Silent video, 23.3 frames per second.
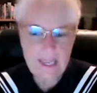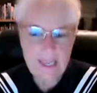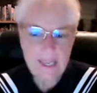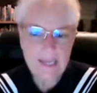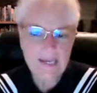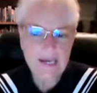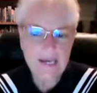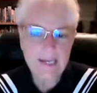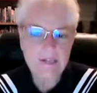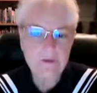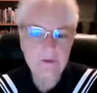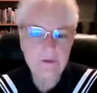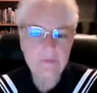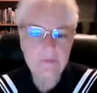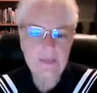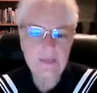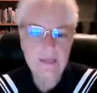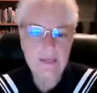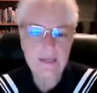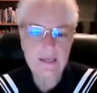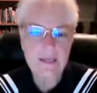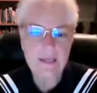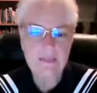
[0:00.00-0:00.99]
And I don't
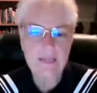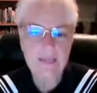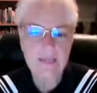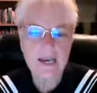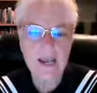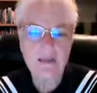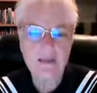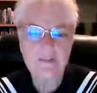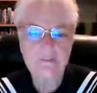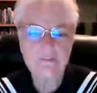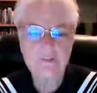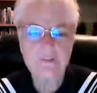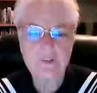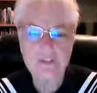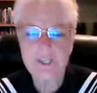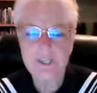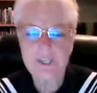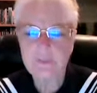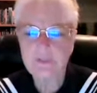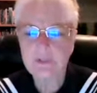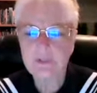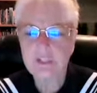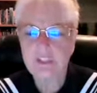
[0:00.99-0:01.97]
think that I fully
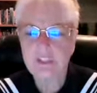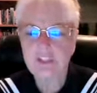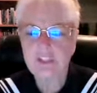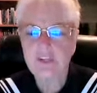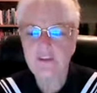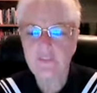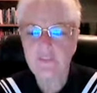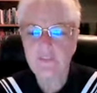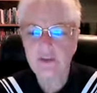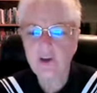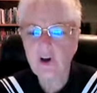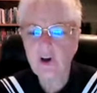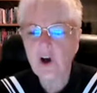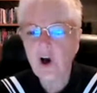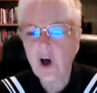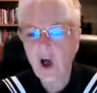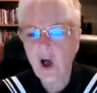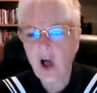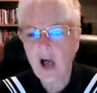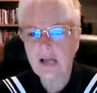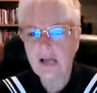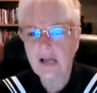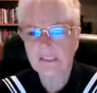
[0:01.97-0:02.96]
appreciated the
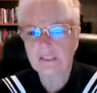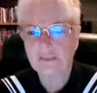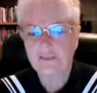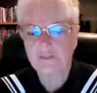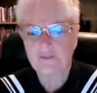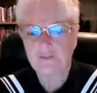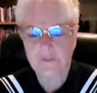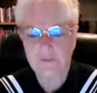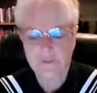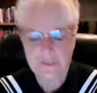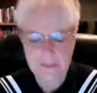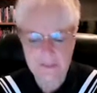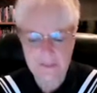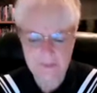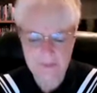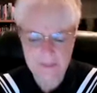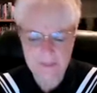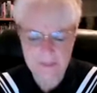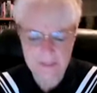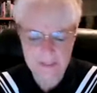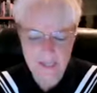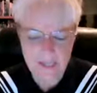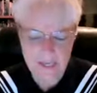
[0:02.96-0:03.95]
cost for some of
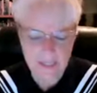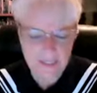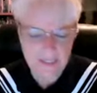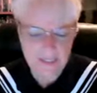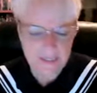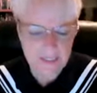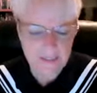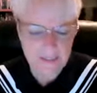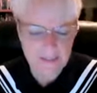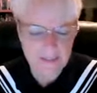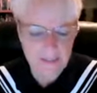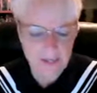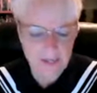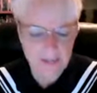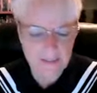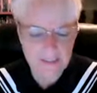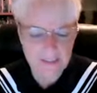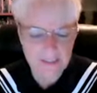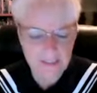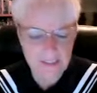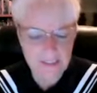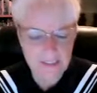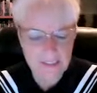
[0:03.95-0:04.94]
this kind of
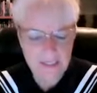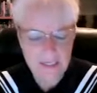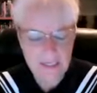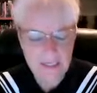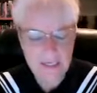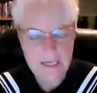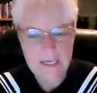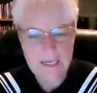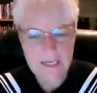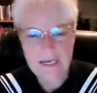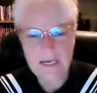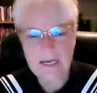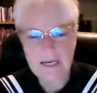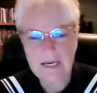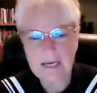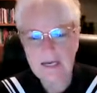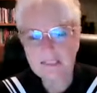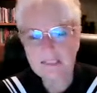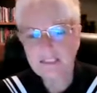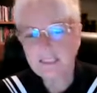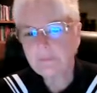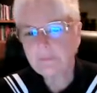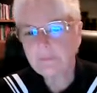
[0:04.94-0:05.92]
technology.
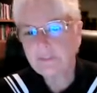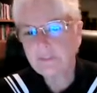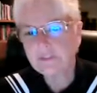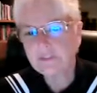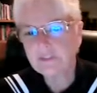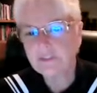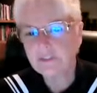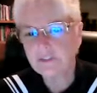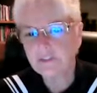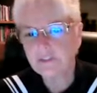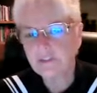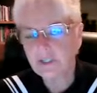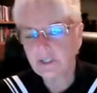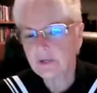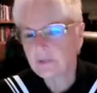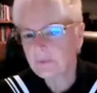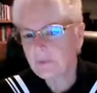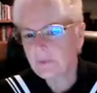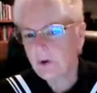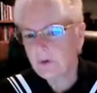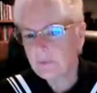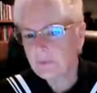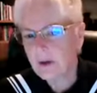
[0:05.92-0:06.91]
A typical surgical
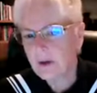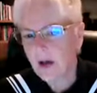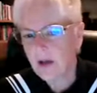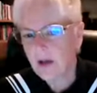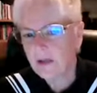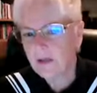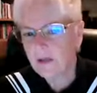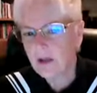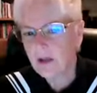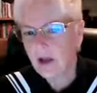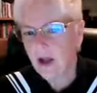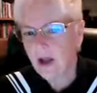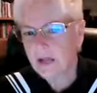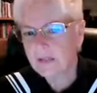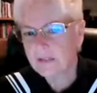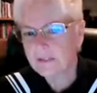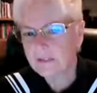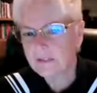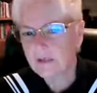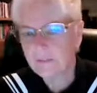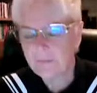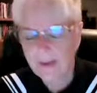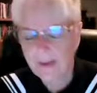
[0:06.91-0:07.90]
robot
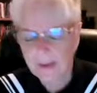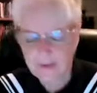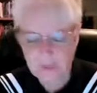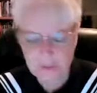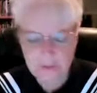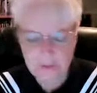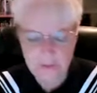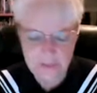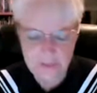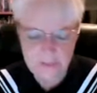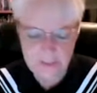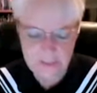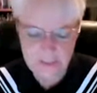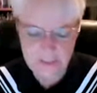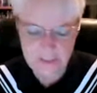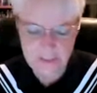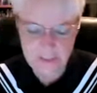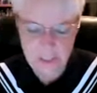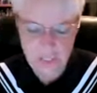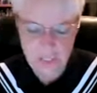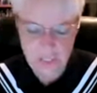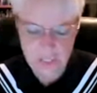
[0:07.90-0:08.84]
costs about $2 million.